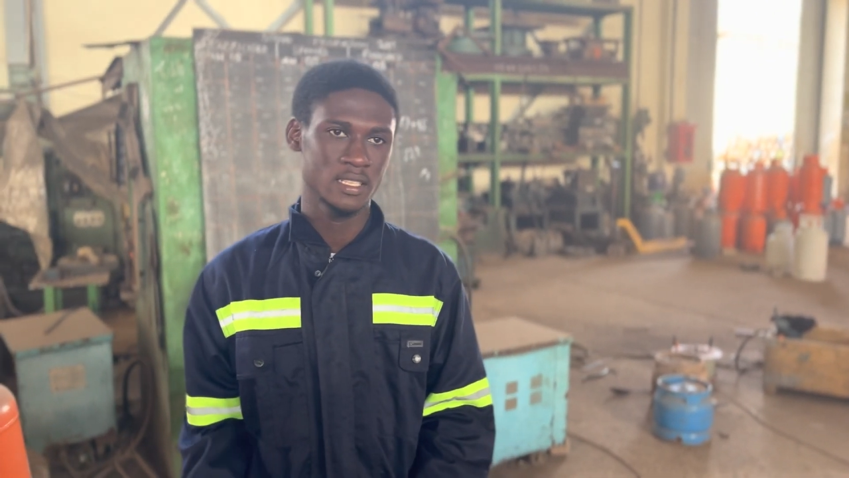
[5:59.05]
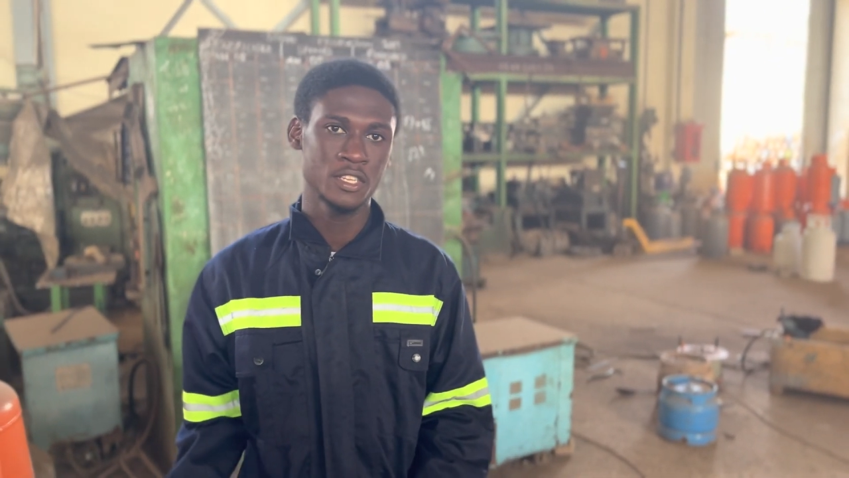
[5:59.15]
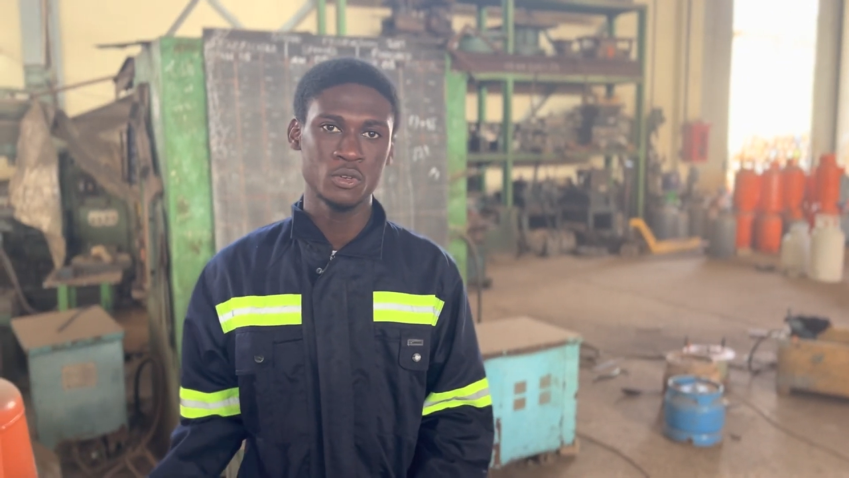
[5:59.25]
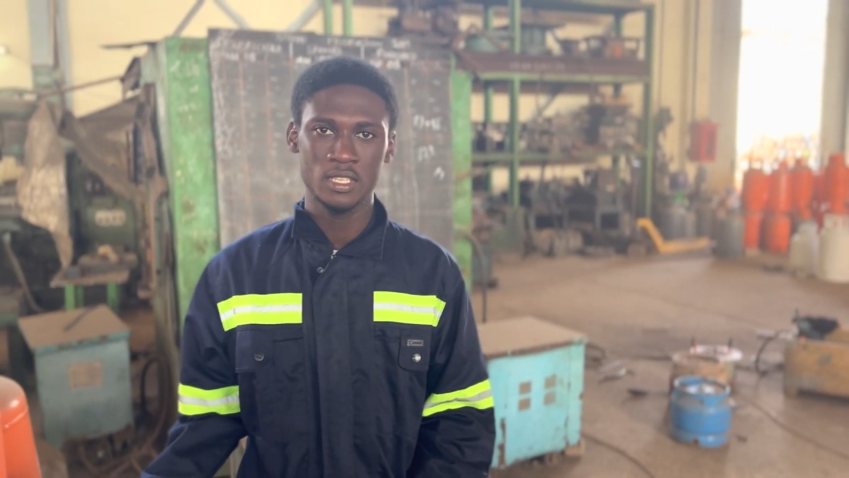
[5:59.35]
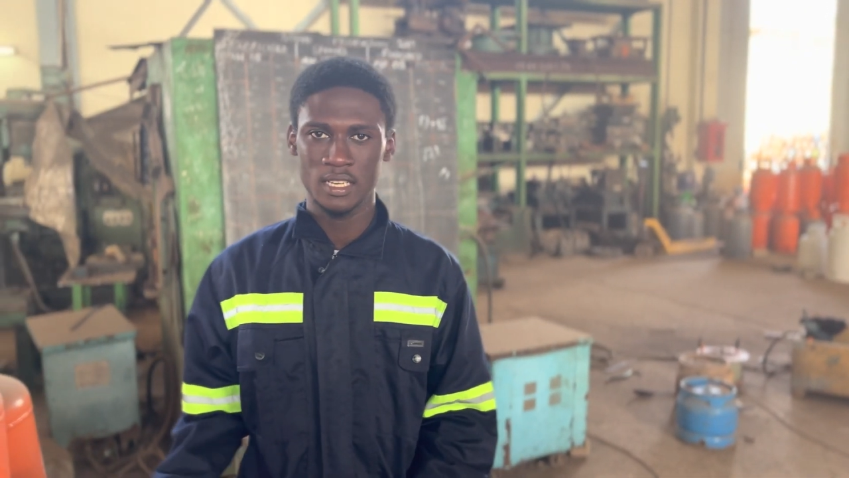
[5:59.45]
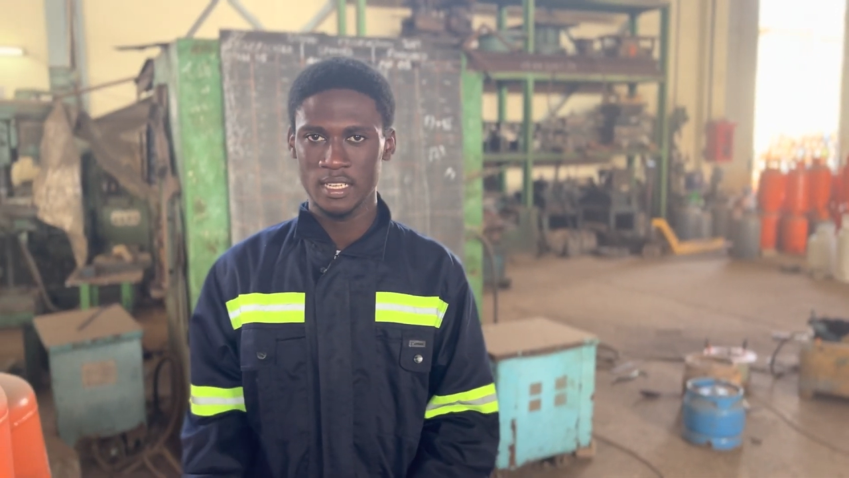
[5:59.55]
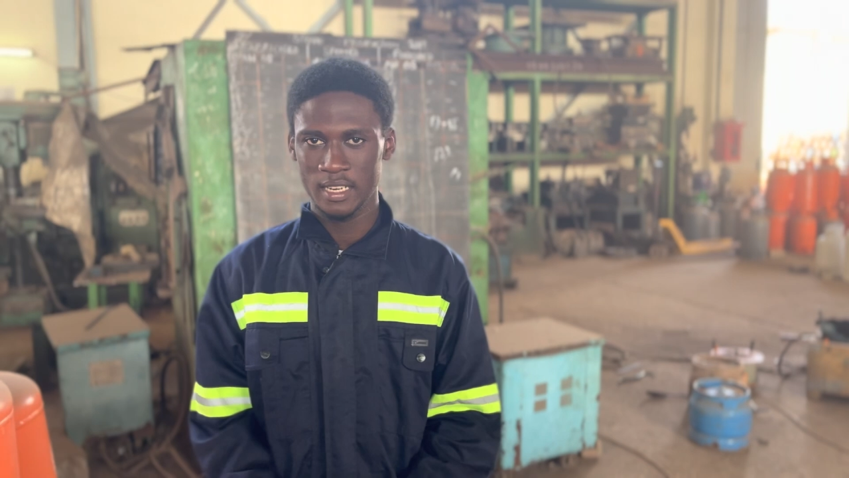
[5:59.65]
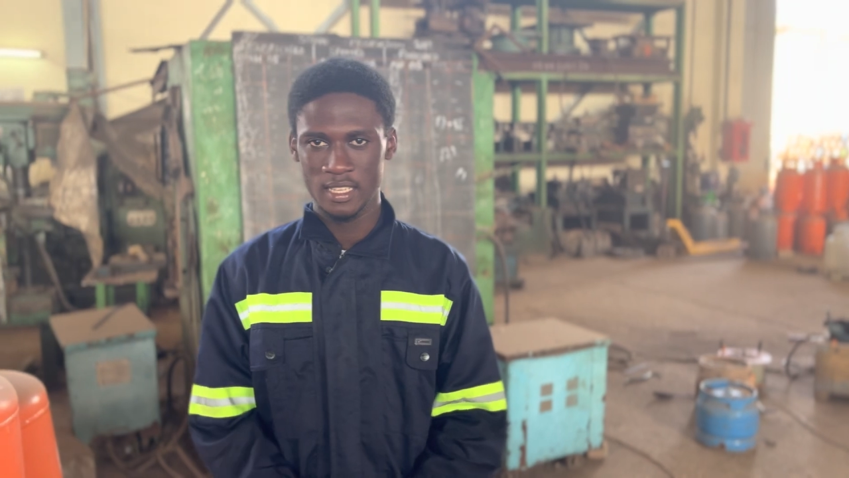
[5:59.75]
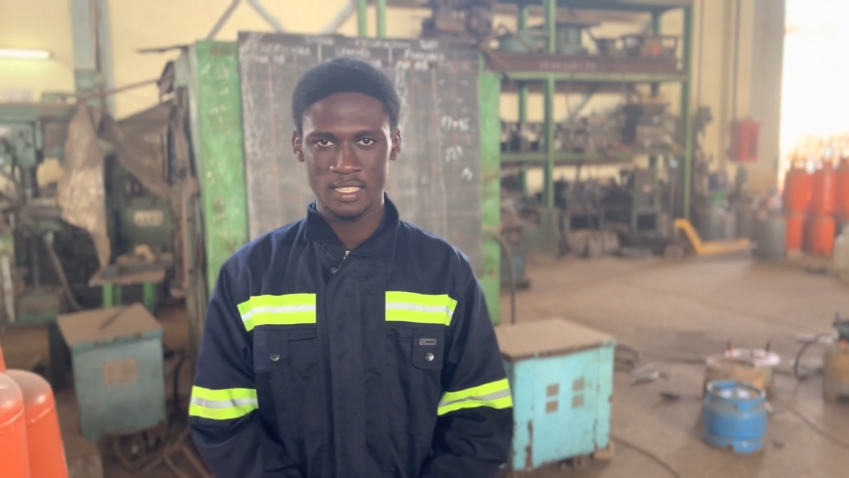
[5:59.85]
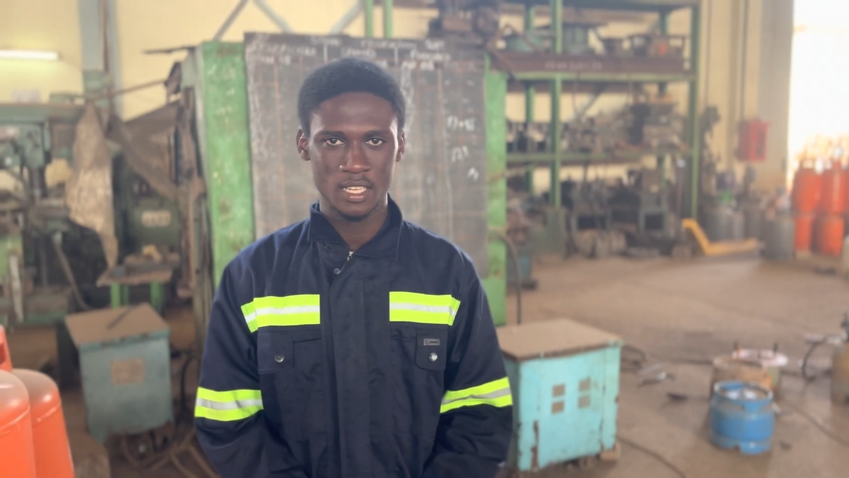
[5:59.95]
new
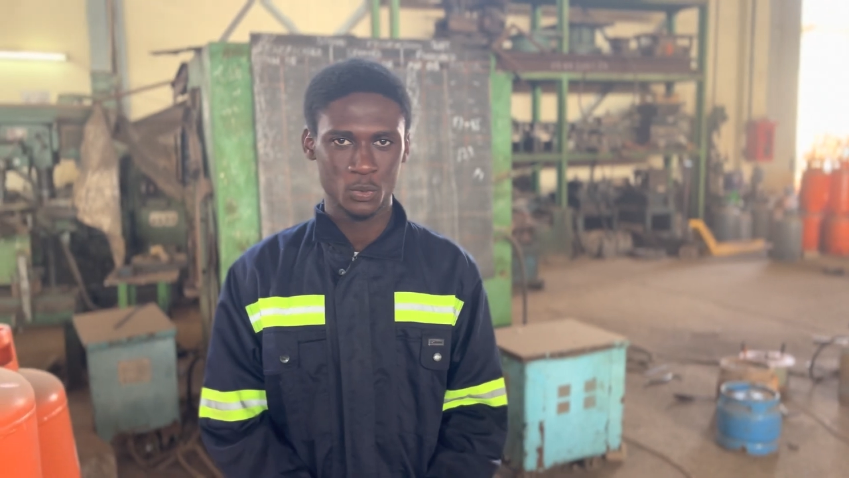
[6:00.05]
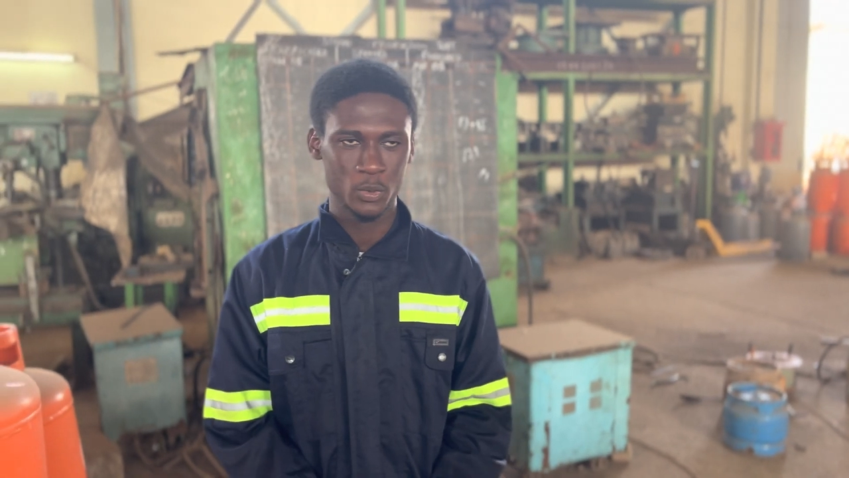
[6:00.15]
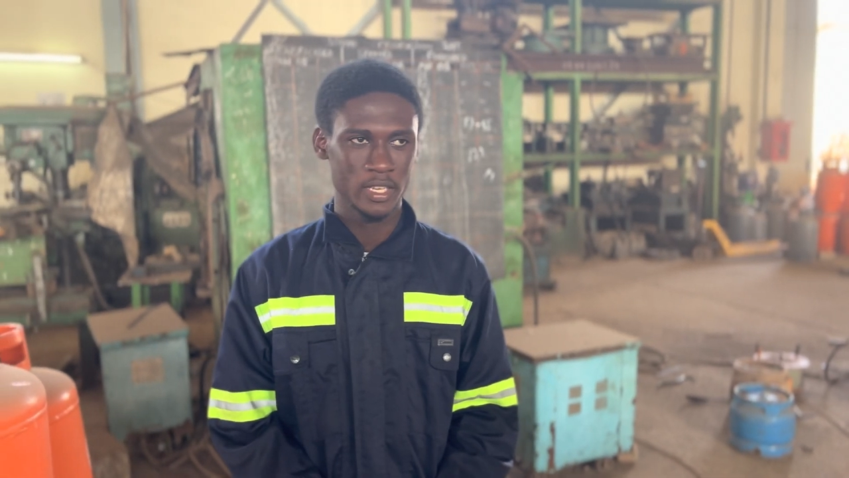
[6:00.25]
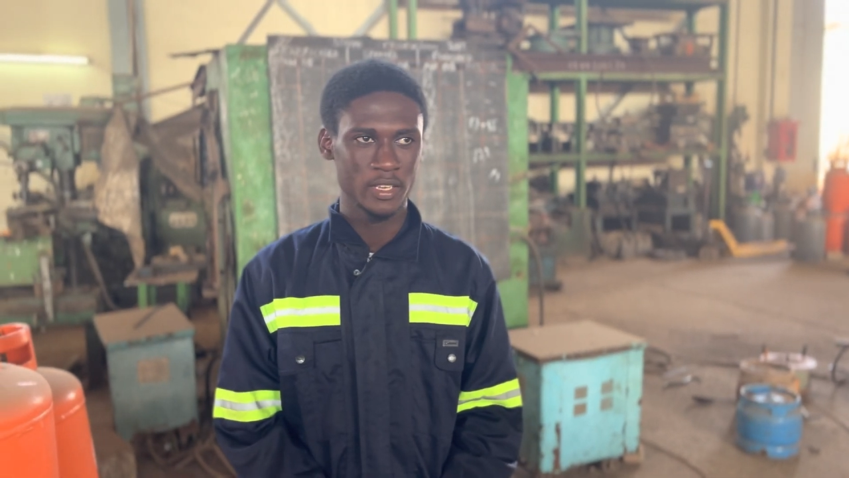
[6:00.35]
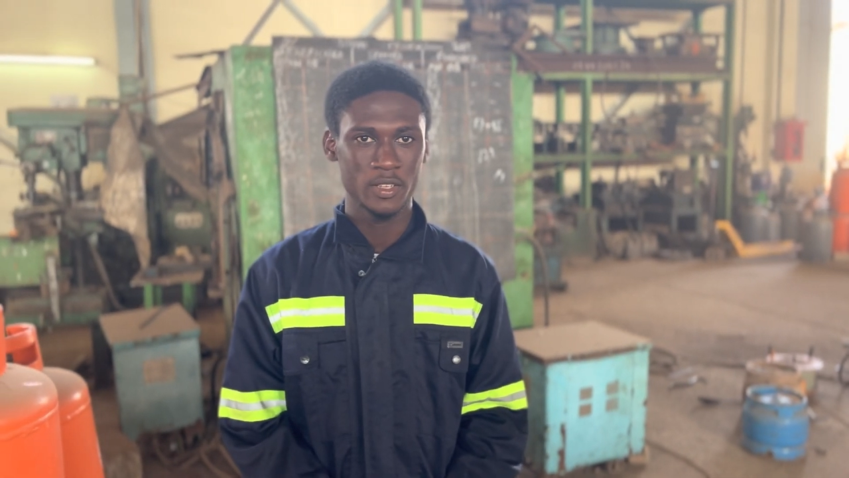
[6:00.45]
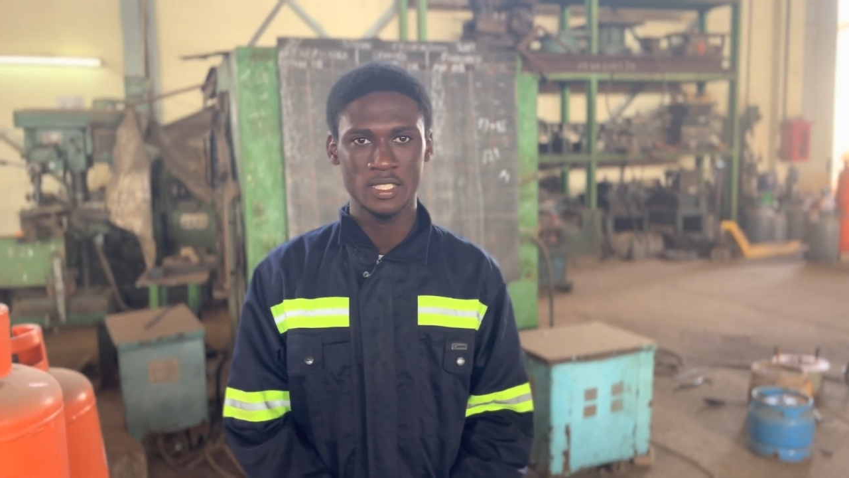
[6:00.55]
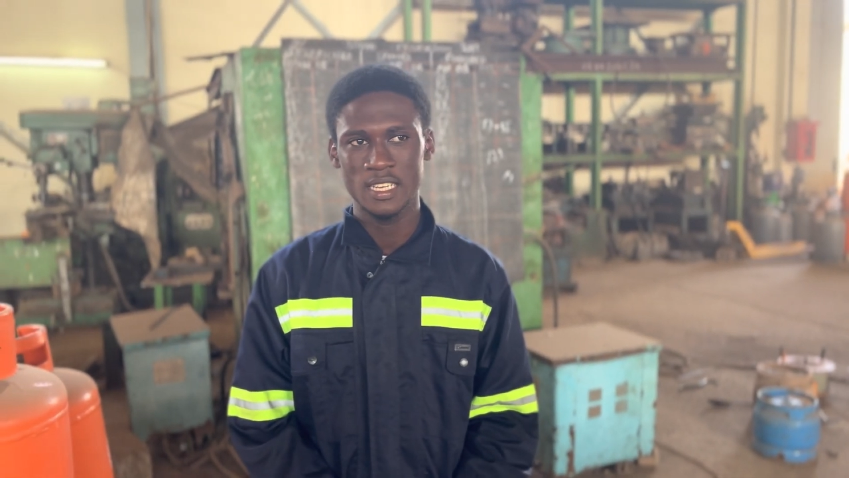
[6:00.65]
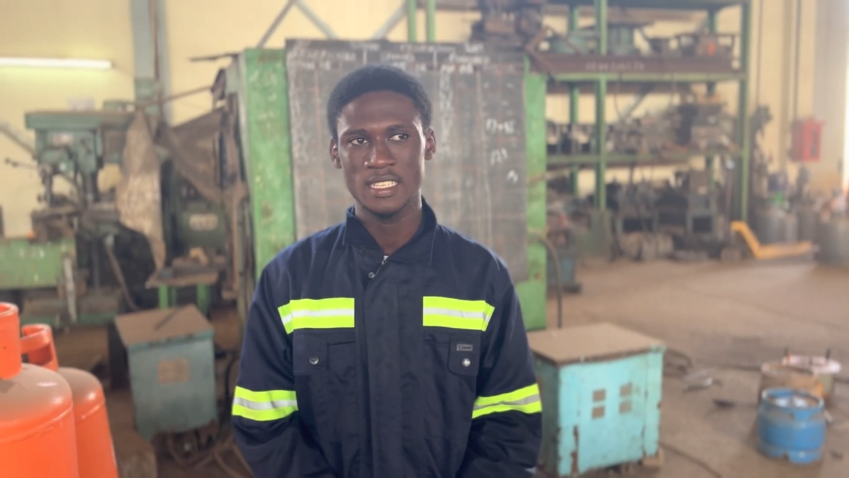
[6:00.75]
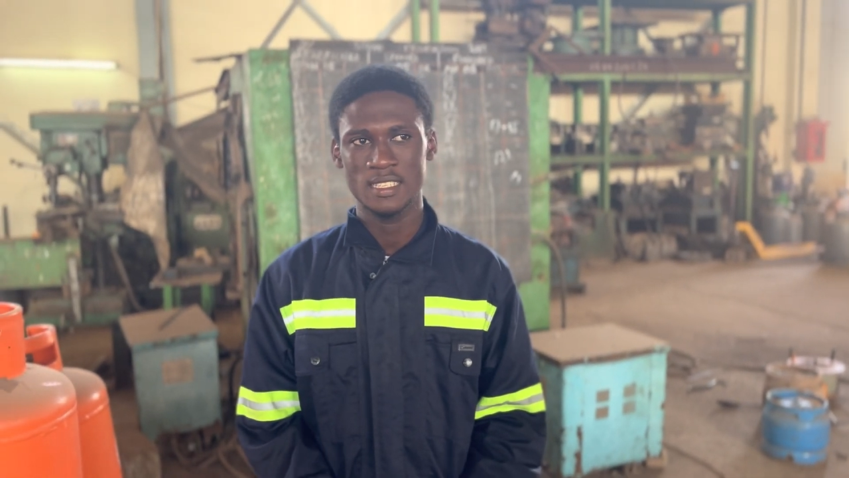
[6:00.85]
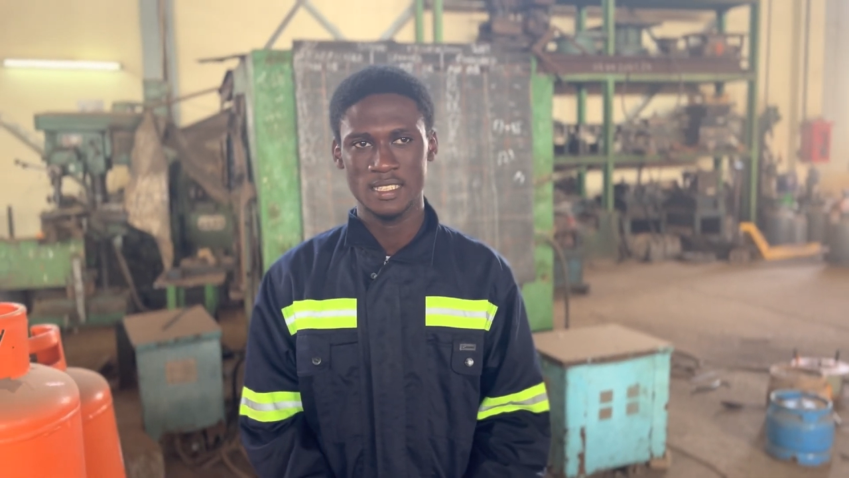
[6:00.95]
cylinders that we
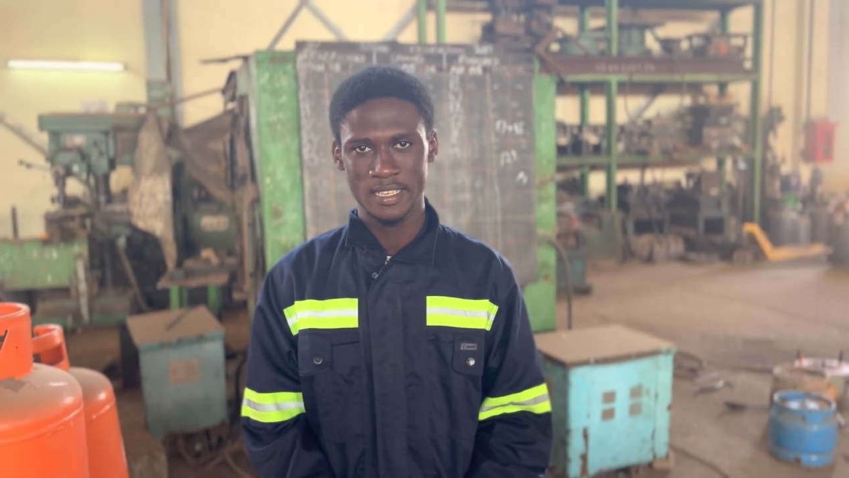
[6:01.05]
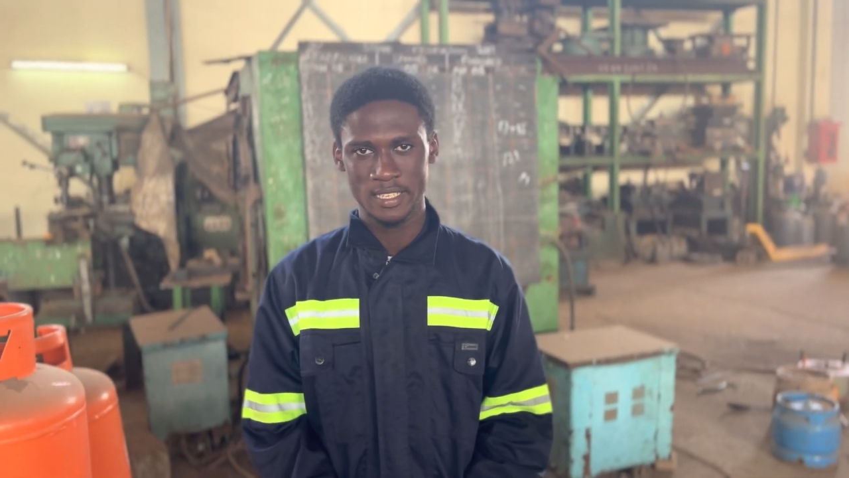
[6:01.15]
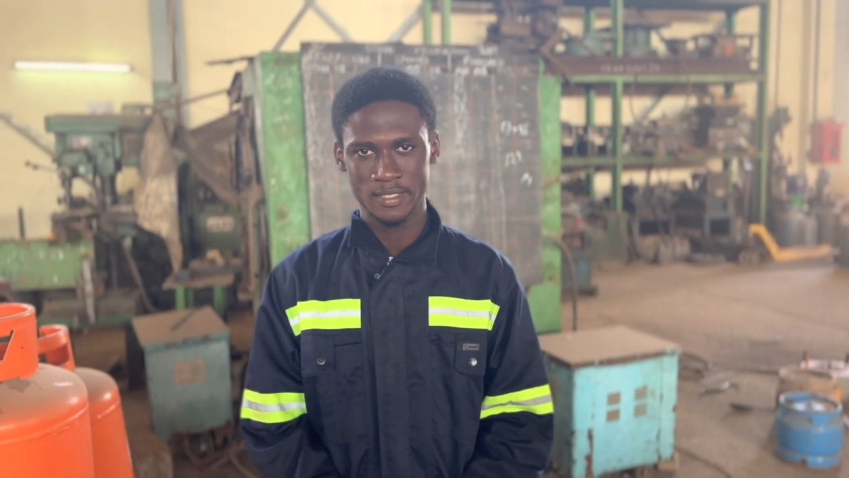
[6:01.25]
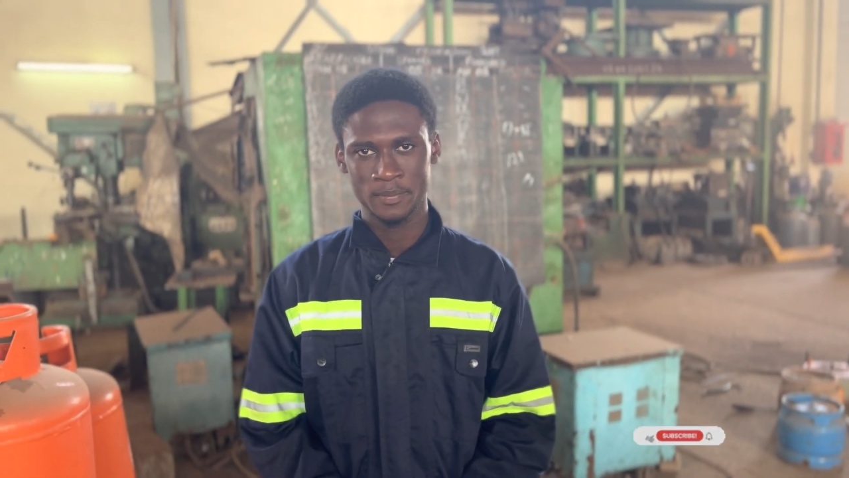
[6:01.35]
just did